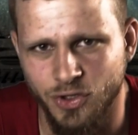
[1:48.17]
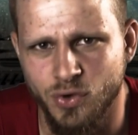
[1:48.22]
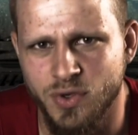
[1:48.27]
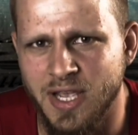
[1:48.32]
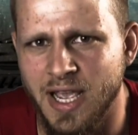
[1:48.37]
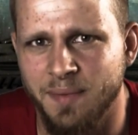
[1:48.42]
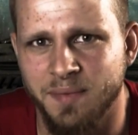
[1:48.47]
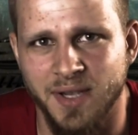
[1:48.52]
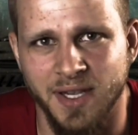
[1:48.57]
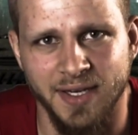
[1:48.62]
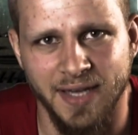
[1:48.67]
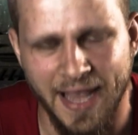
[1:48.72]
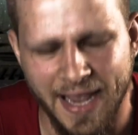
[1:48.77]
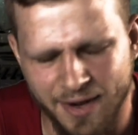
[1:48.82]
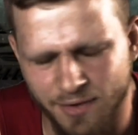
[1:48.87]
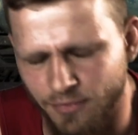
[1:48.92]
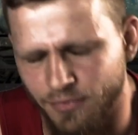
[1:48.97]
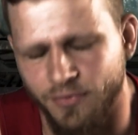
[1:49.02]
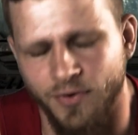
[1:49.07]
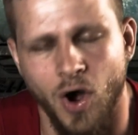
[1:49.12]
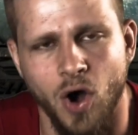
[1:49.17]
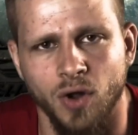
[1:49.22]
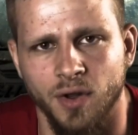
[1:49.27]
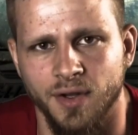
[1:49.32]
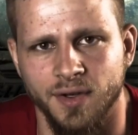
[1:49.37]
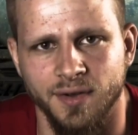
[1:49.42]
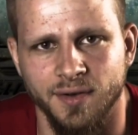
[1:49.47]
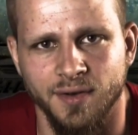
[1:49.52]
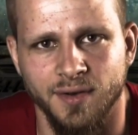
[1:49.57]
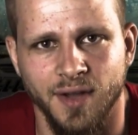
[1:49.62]
You kept getting hit and
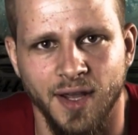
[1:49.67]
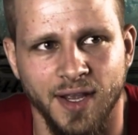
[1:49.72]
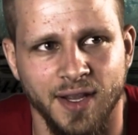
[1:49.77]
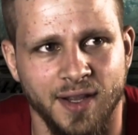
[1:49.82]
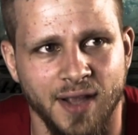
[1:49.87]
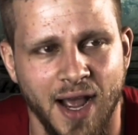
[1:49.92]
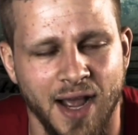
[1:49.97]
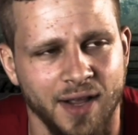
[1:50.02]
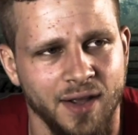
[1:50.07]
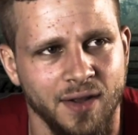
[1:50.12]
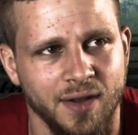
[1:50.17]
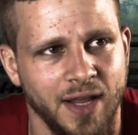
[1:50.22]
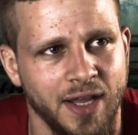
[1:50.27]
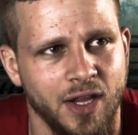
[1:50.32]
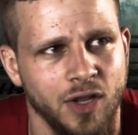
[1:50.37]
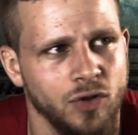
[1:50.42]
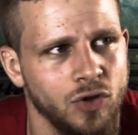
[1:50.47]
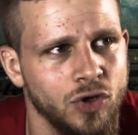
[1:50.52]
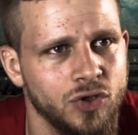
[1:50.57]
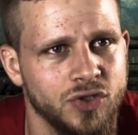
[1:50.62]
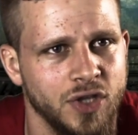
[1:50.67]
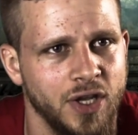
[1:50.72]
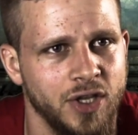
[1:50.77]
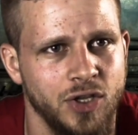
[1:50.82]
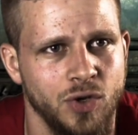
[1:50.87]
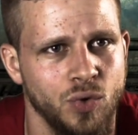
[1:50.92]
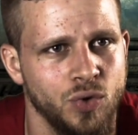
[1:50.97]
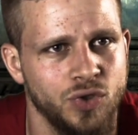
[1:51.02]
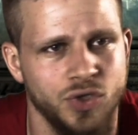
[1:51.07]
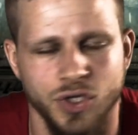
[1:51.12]
falling. Like I like it looked
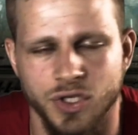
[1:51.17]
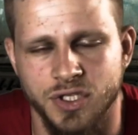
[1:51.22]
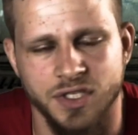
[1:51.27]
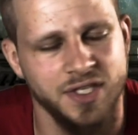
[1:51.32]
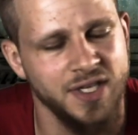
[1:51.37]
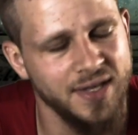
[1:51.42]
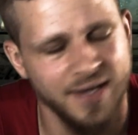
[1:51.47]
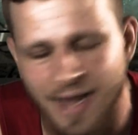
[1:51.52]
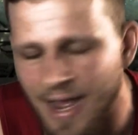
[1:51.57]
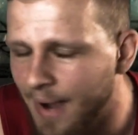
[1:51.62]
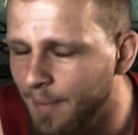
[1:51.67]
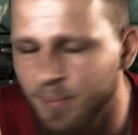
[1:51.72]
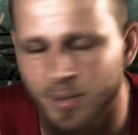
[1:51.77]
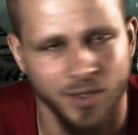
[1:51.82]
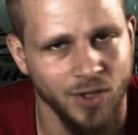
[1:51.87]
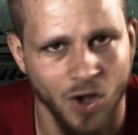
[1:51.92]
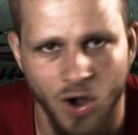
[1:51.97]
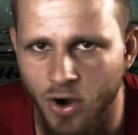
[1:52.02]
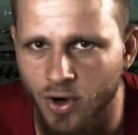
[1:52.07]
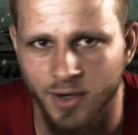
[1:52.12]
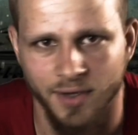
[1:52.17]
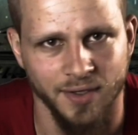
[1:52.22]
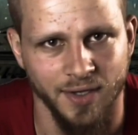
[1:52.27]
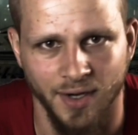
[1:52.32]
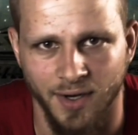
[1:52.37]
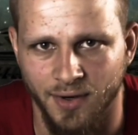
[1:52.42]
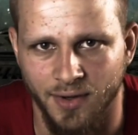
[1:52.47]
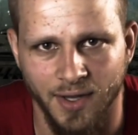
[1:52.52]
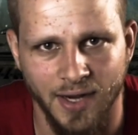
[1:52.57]
like you just did not belong in there.